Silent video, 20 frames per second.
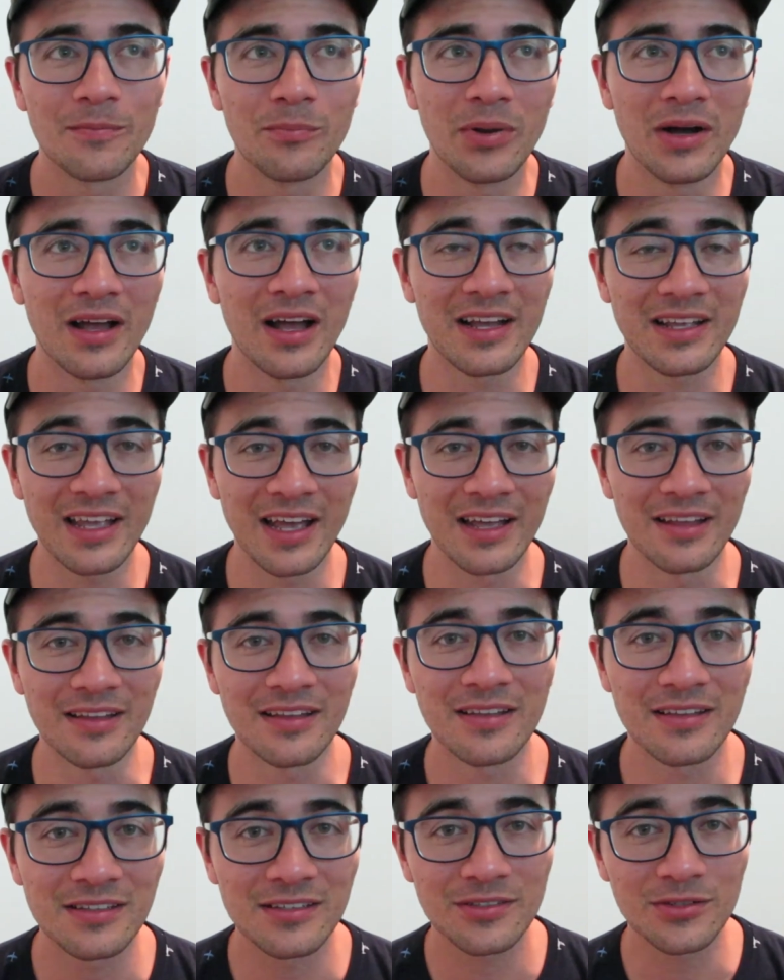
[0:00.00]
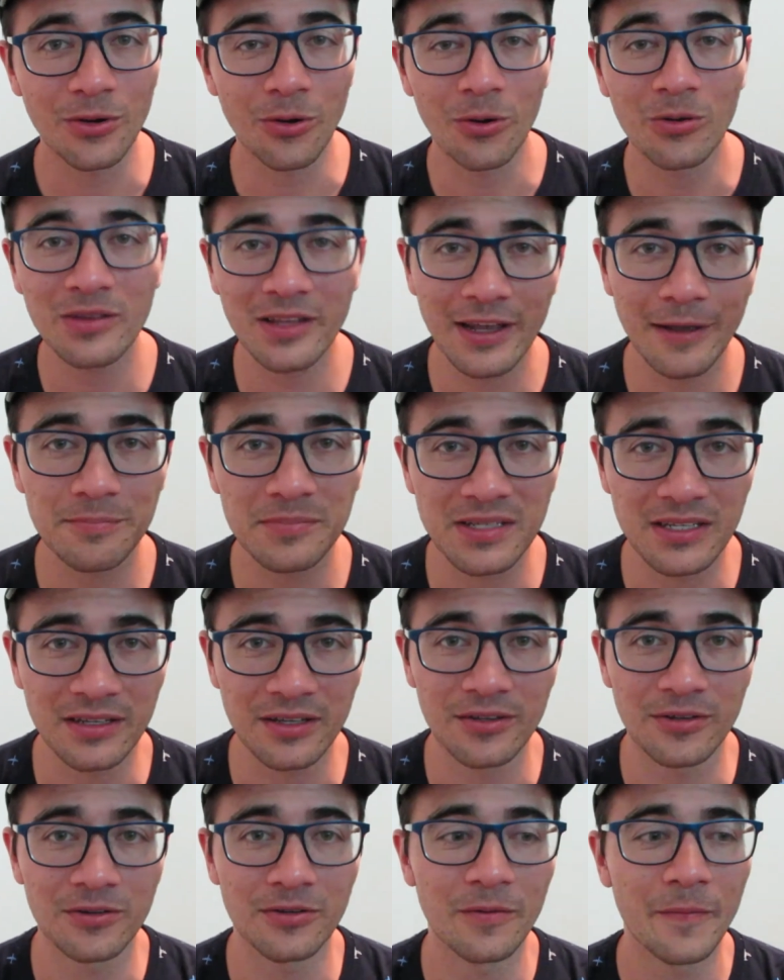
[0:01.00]
But again, totally up to
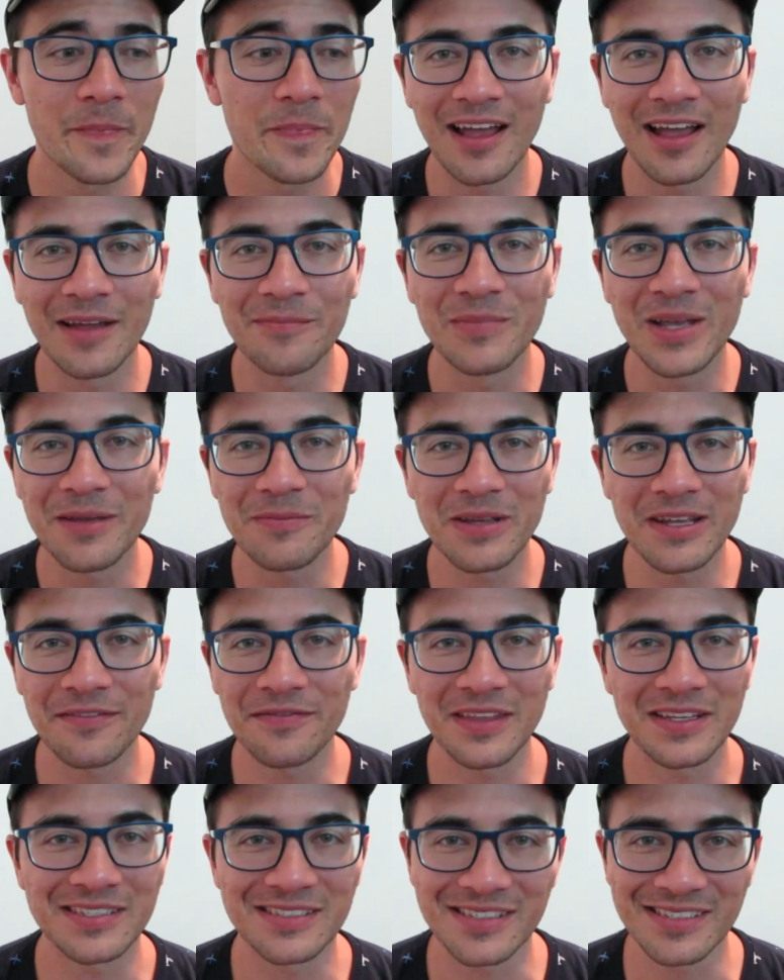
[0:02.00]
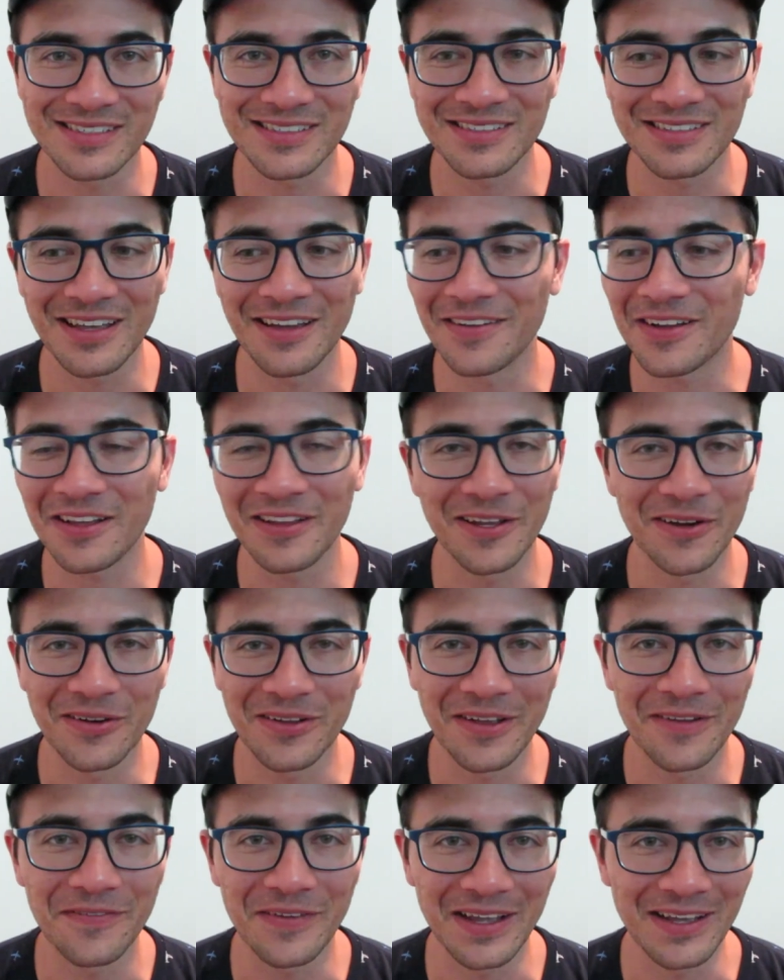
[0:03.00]
you, and maybe if this isn't a clear
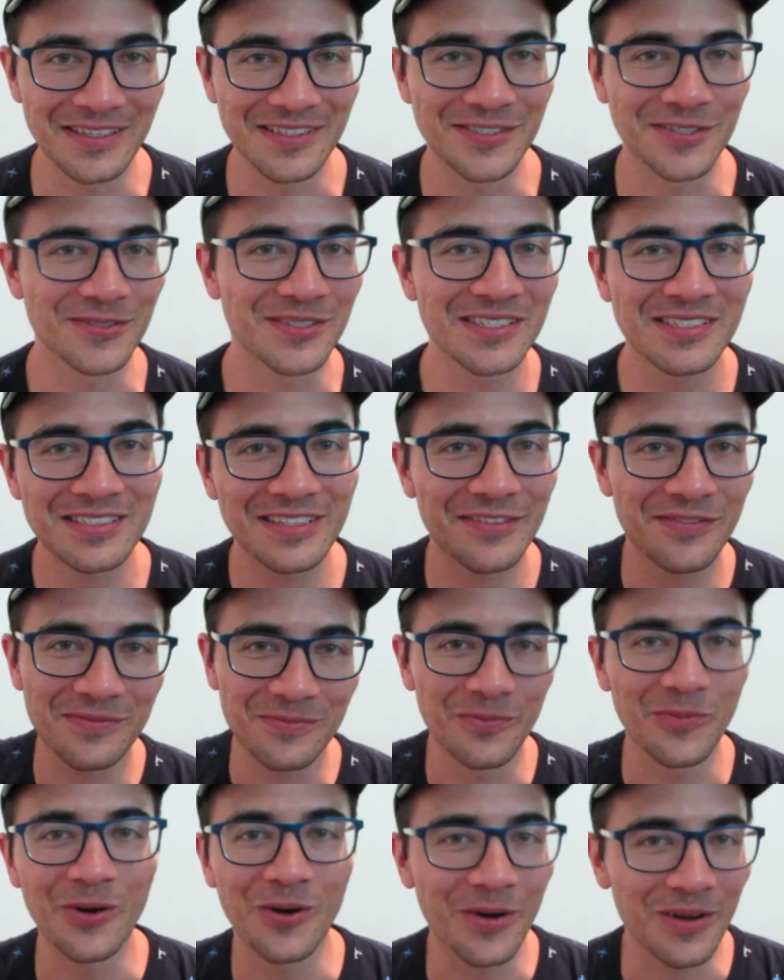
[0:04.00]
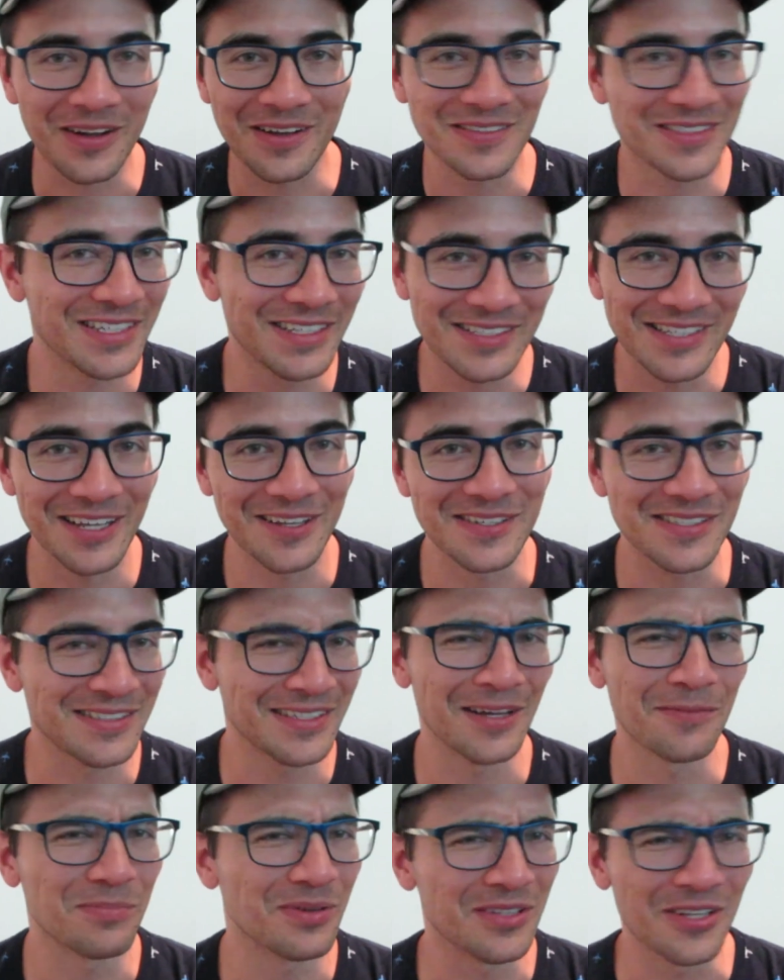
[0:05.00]
enough answer, just leave more details
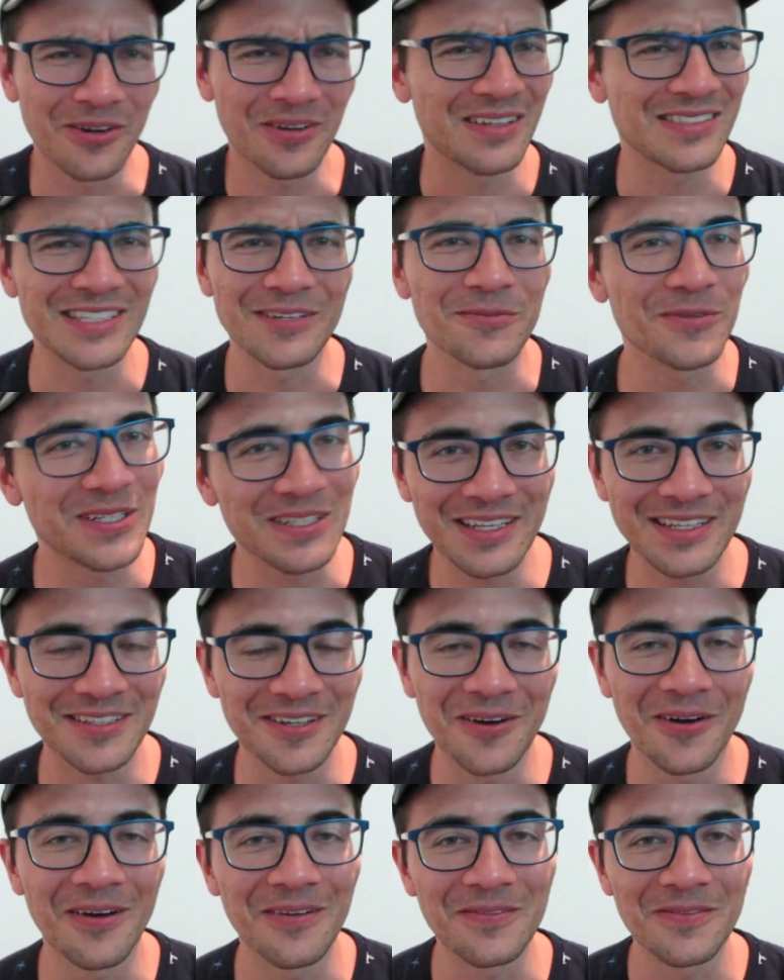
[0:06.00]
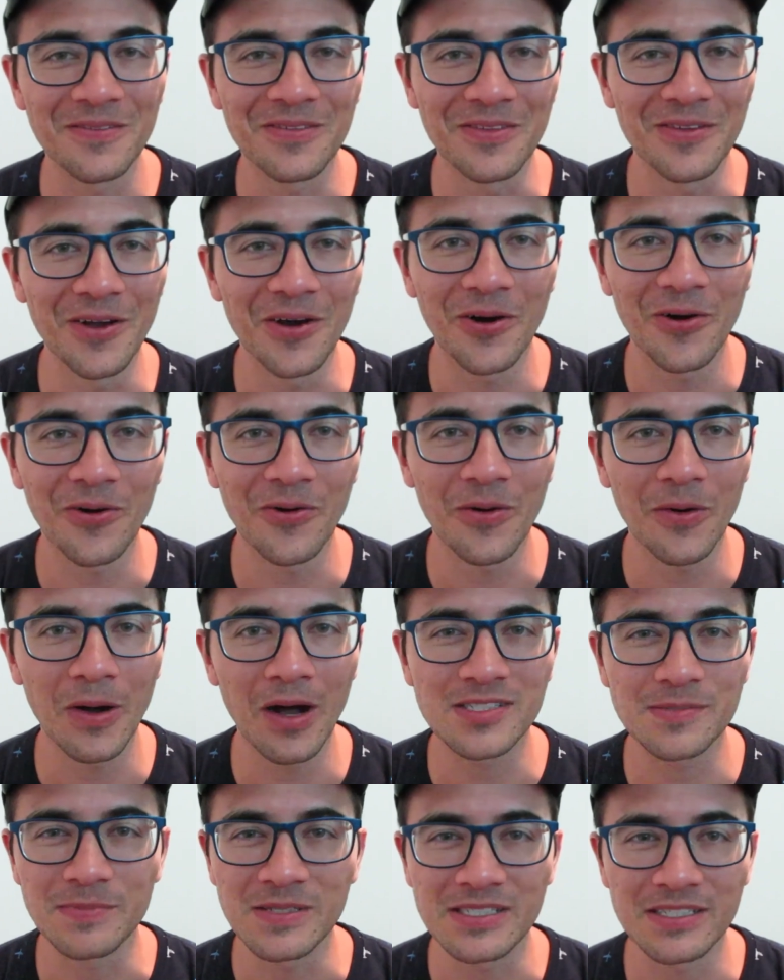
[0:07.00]
down below, because I really don't know
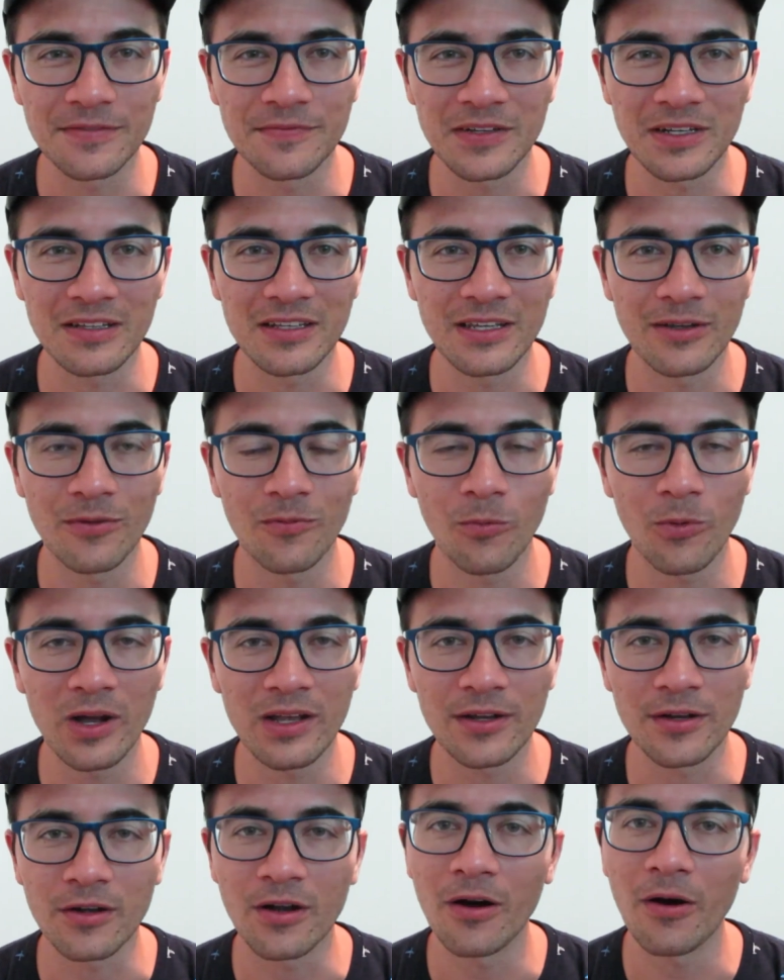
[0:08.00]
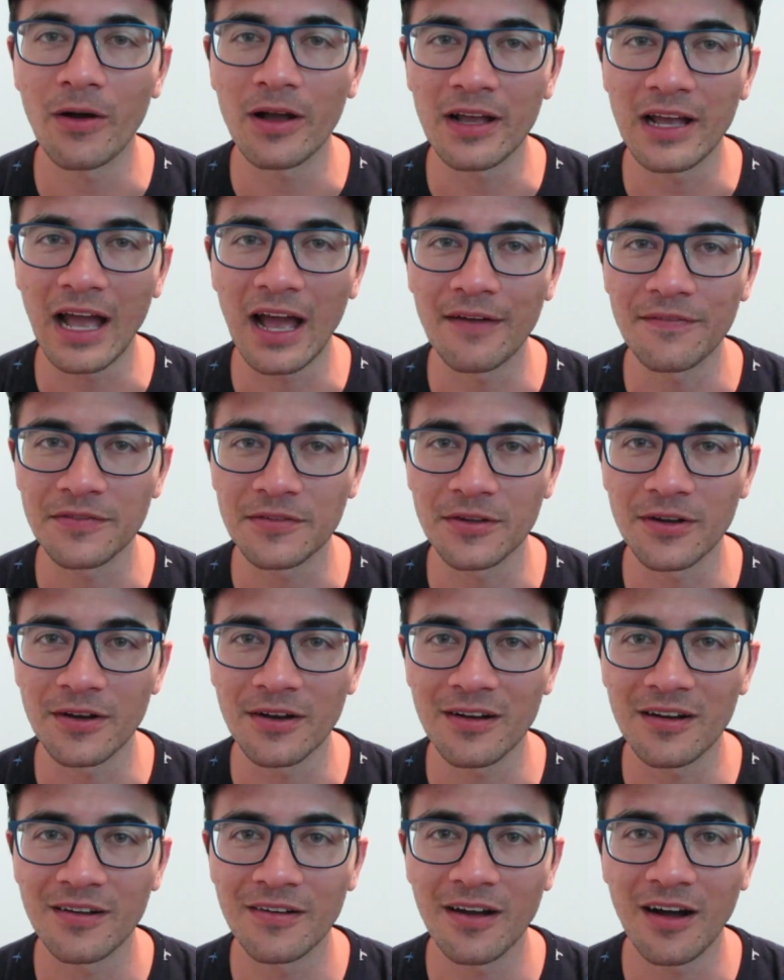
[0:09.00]
specifically what you're going
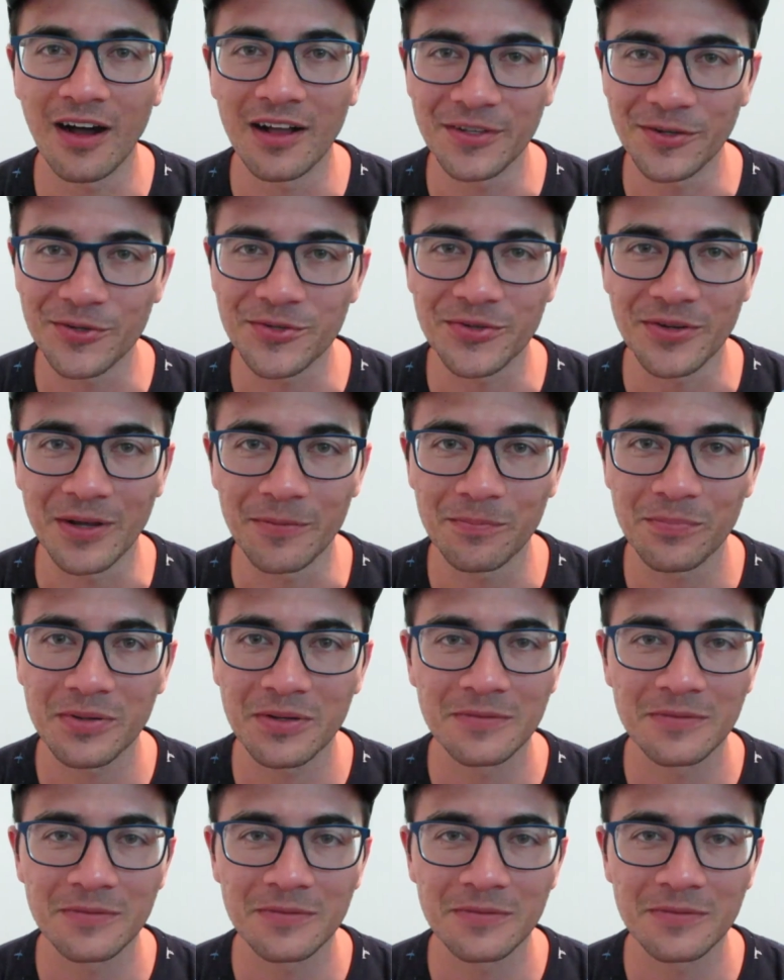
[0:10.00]
after on your trip.